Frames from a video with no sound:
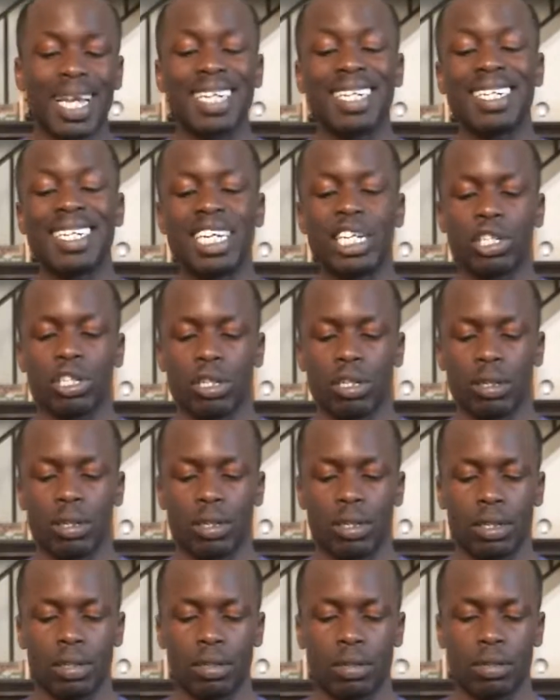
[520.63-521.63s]

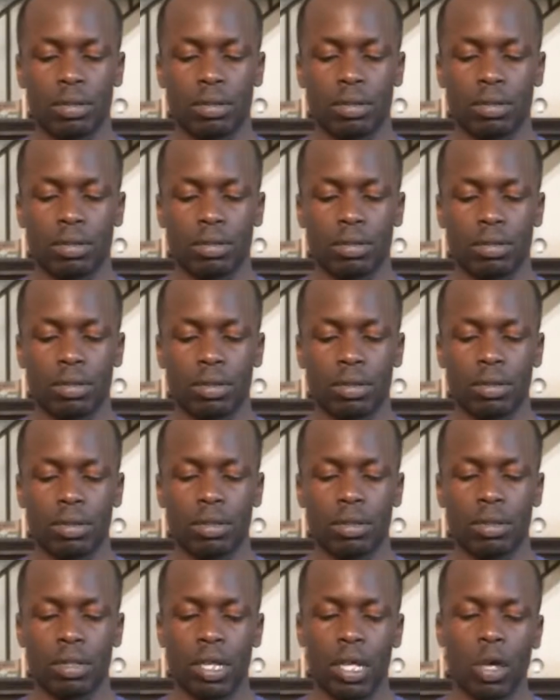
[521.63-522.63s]
Additionally,
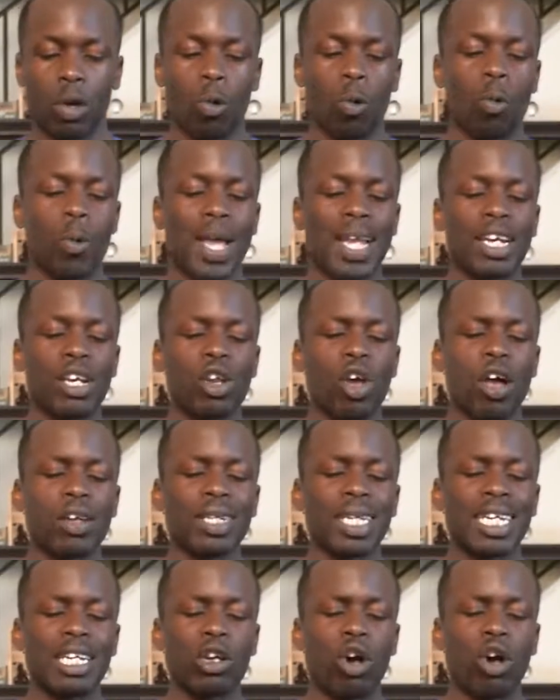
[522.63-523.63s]
when
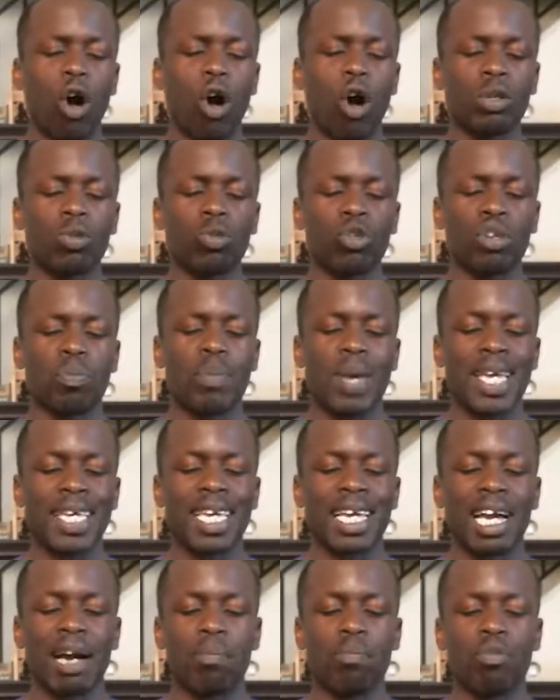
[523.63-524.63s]
not in Hollywood
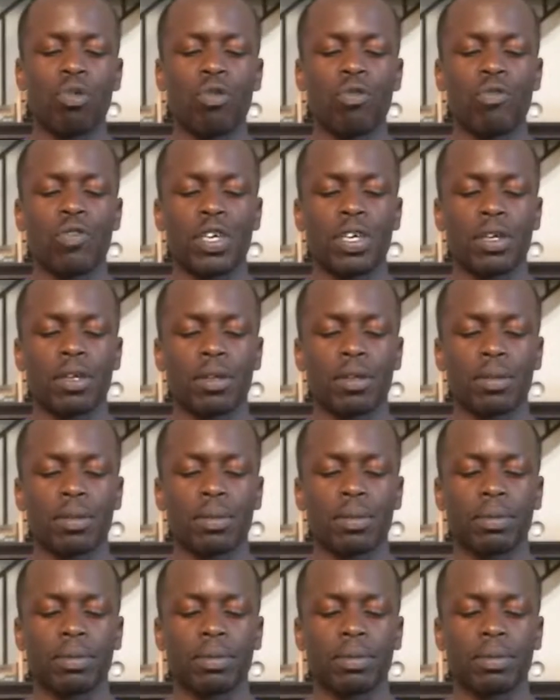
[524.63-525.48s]
making a movie,